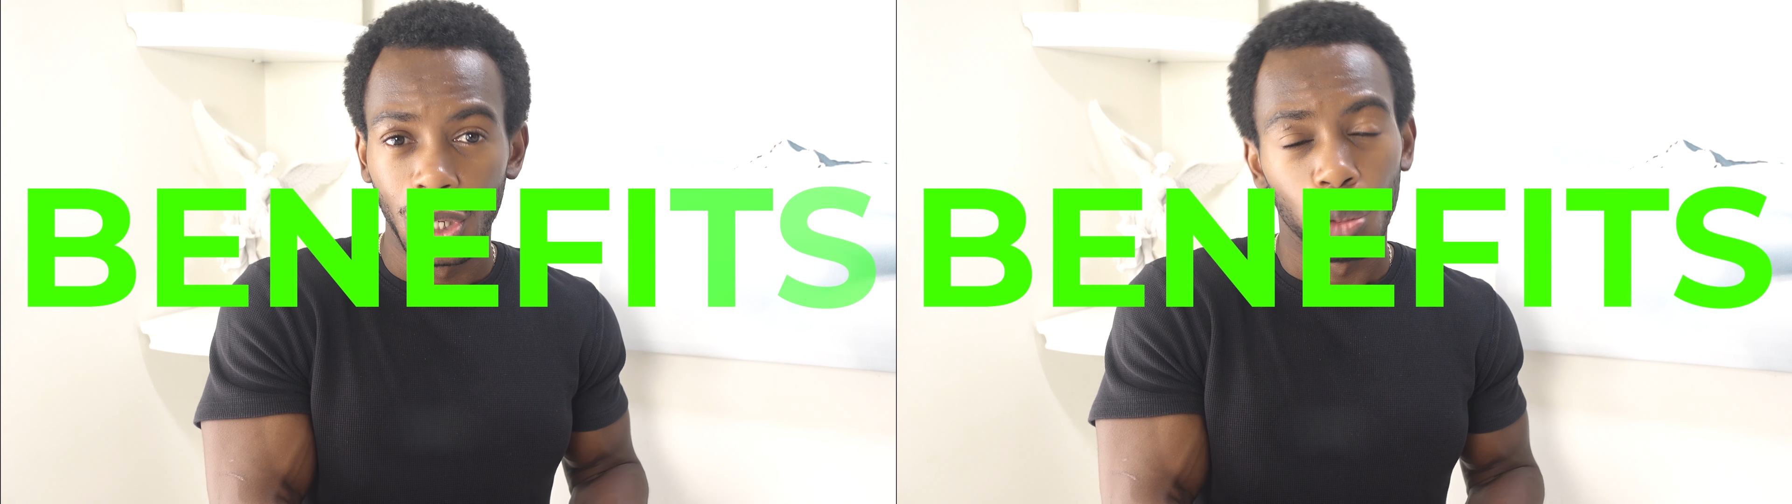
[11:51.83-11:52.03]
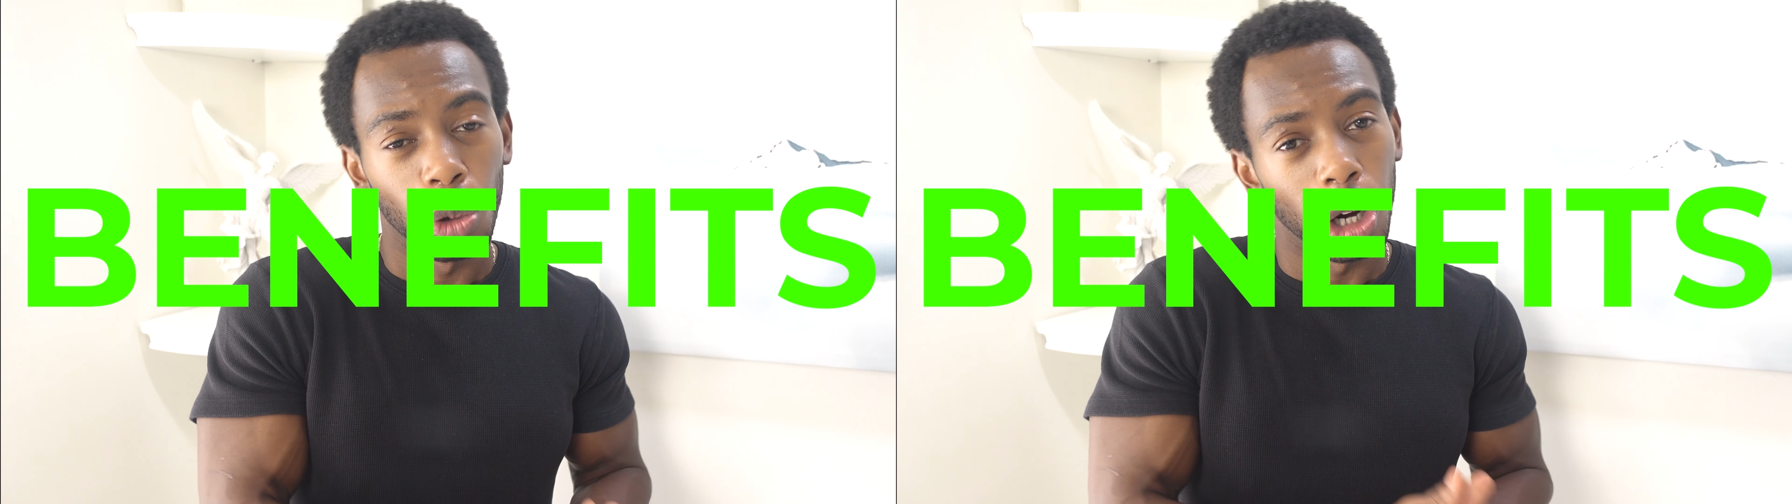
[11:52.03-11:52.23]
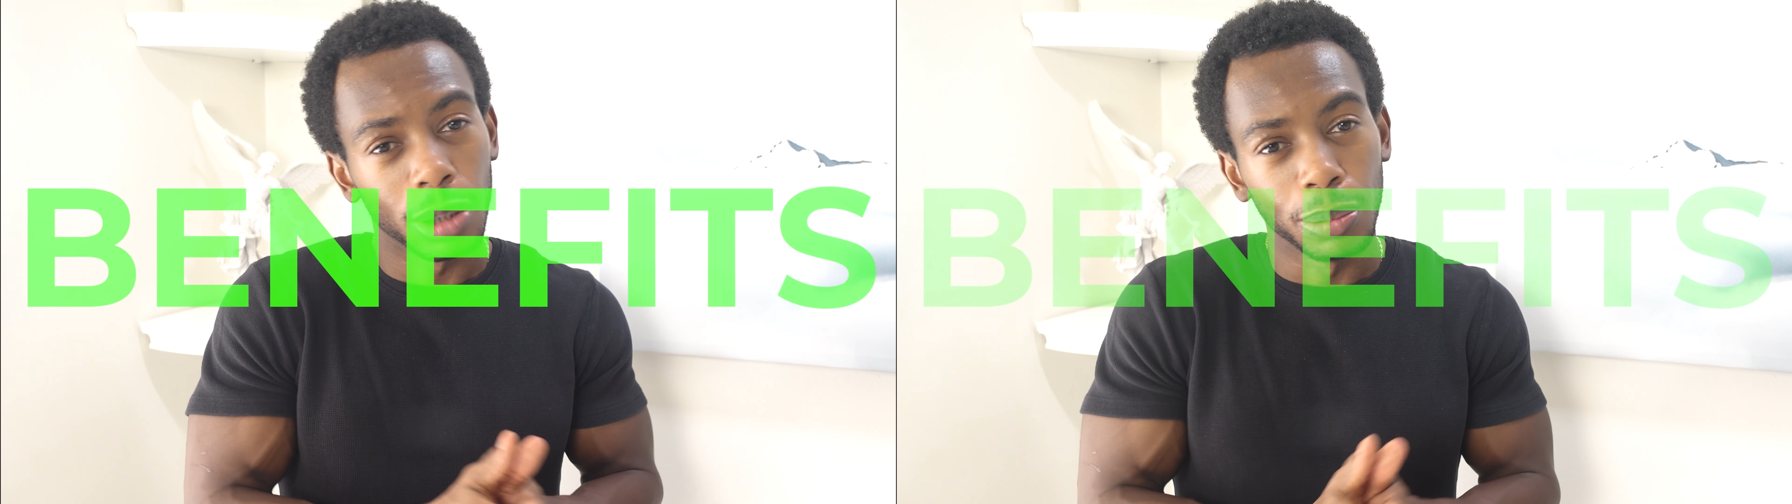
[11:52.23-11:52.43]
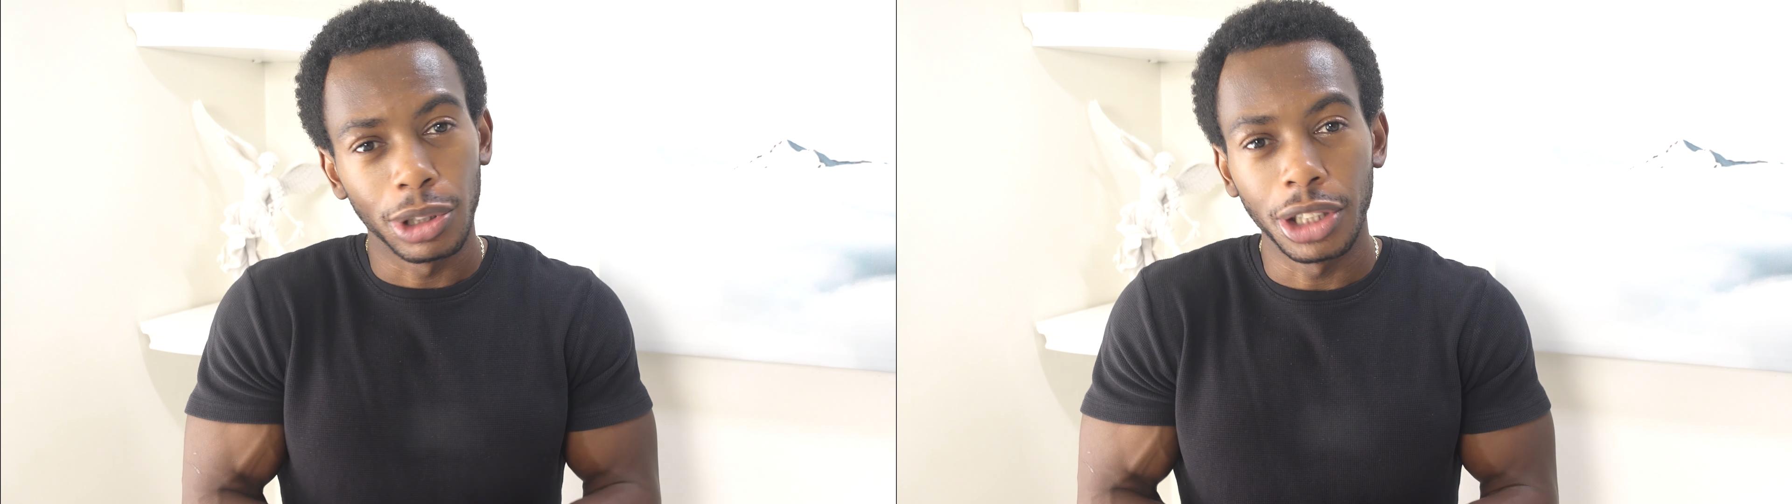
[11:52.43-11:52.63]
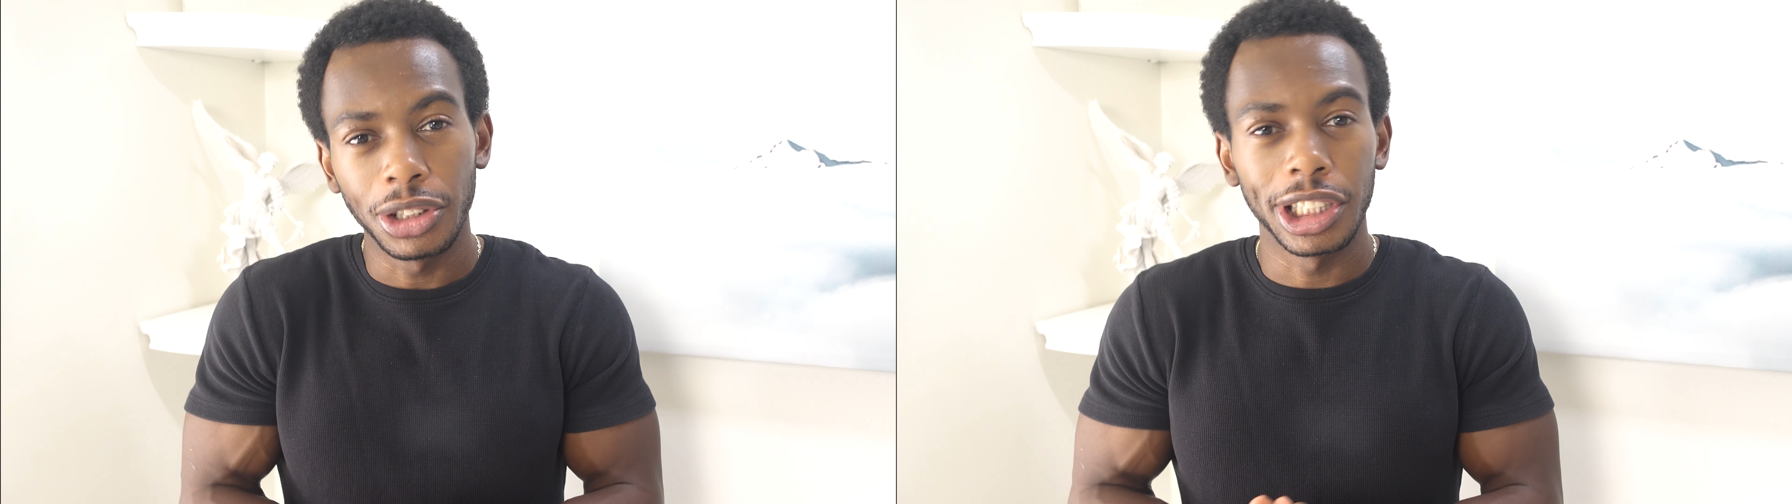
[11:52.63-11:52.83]
while
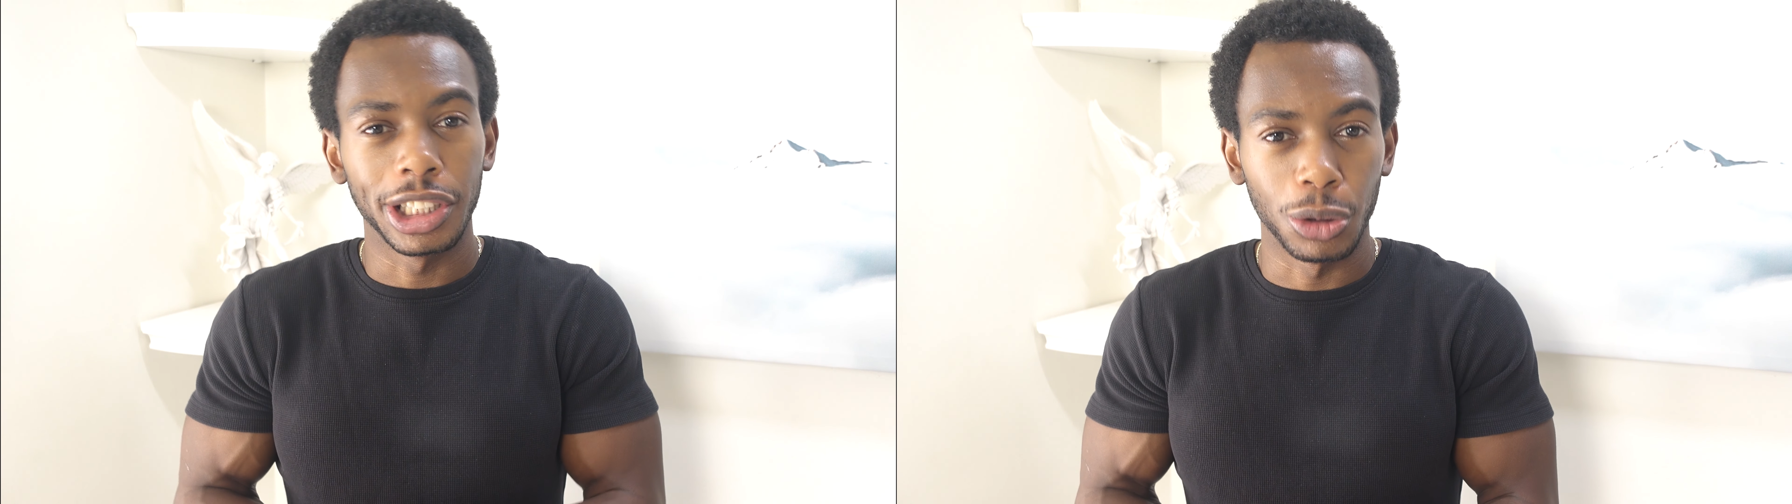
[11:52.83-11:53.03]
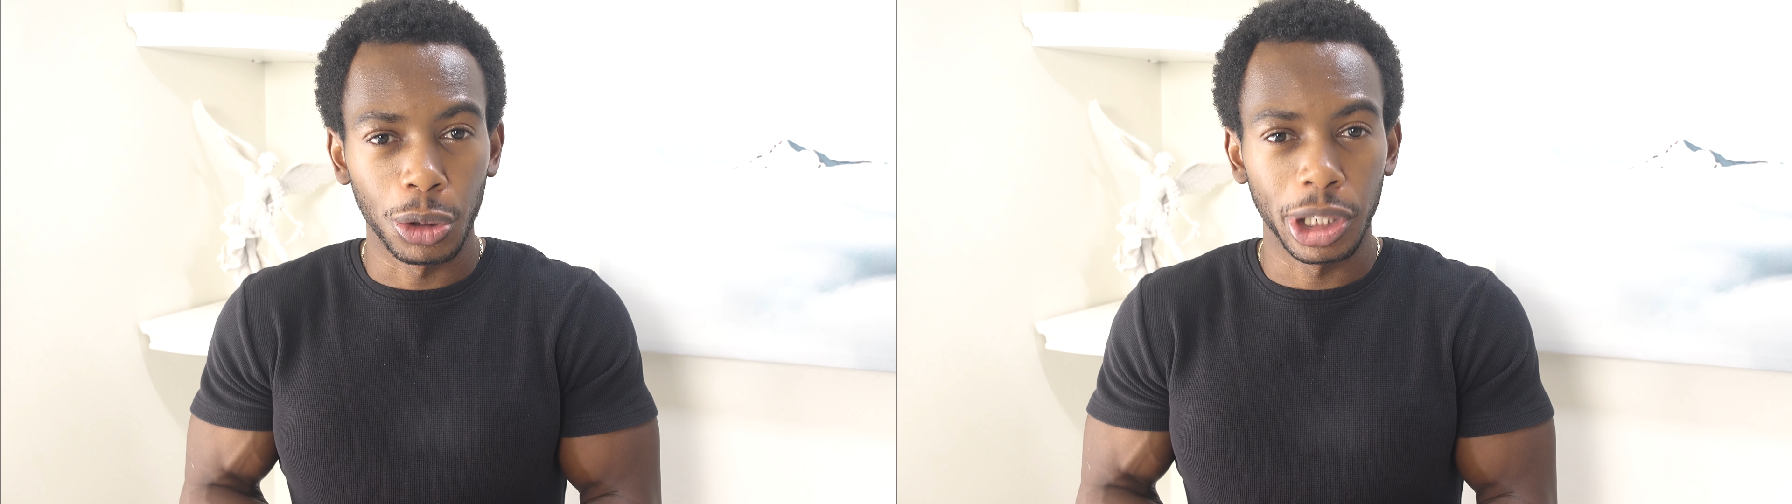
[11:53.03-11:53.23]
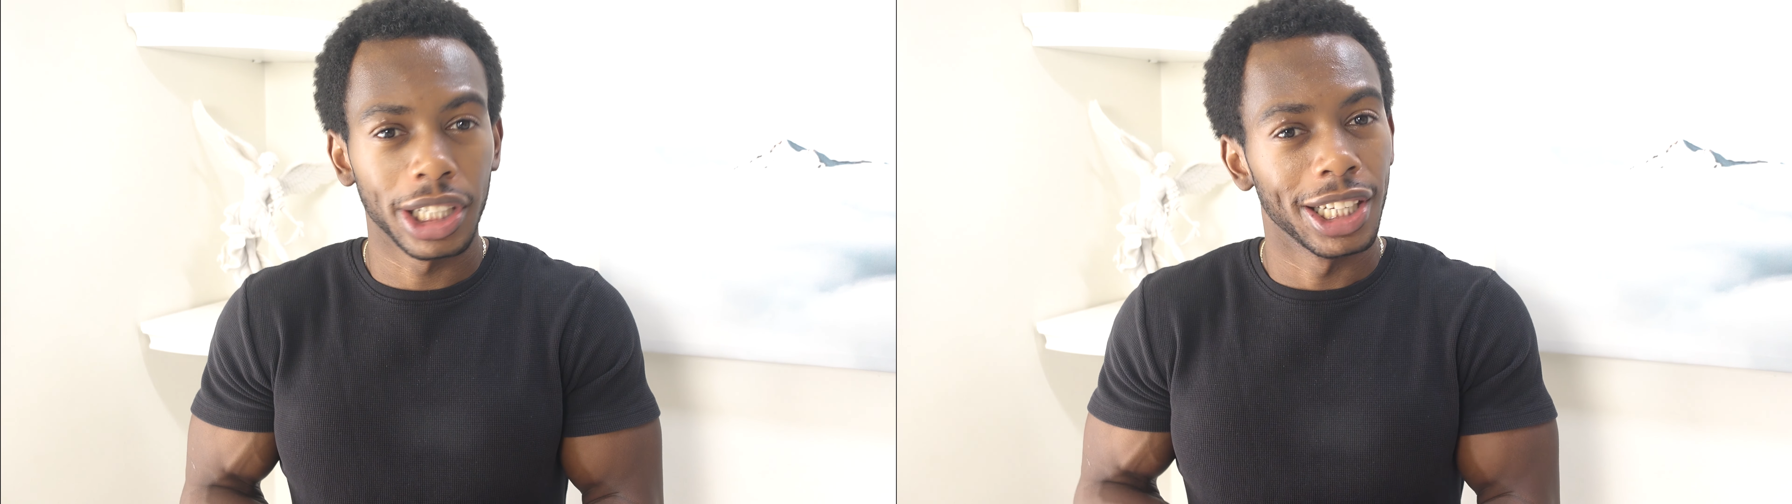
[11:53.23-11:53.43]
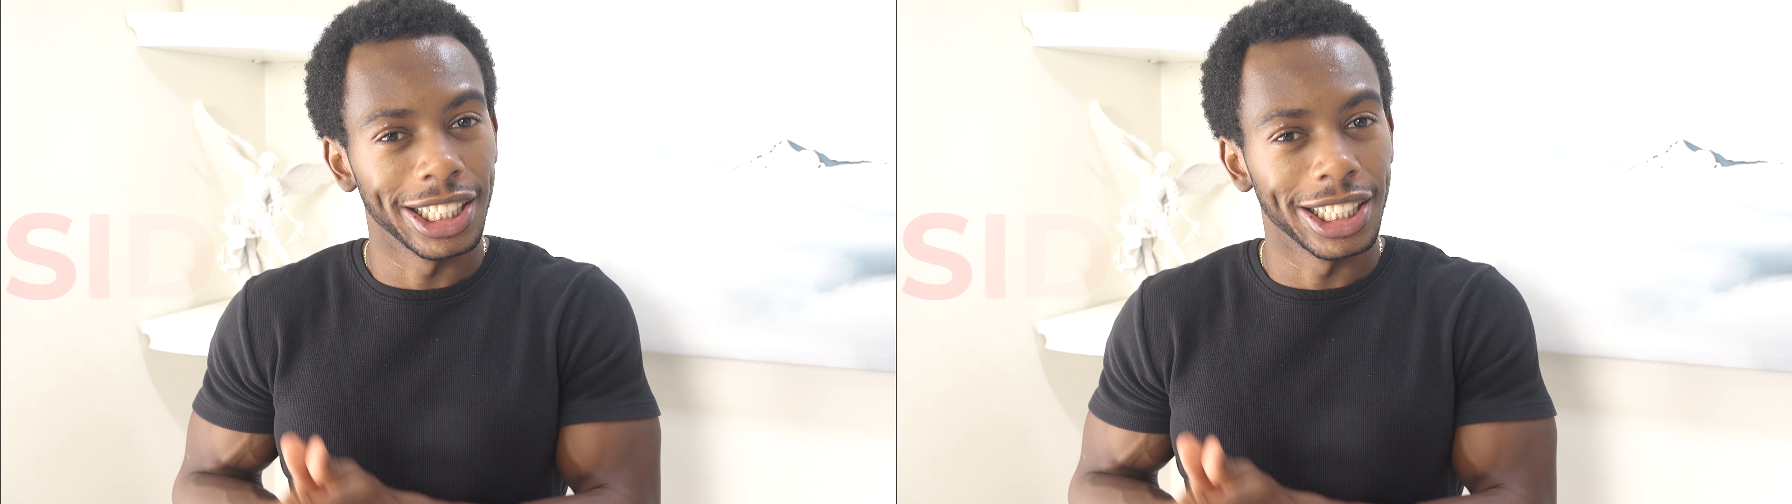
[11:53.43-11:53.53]
completely ignoring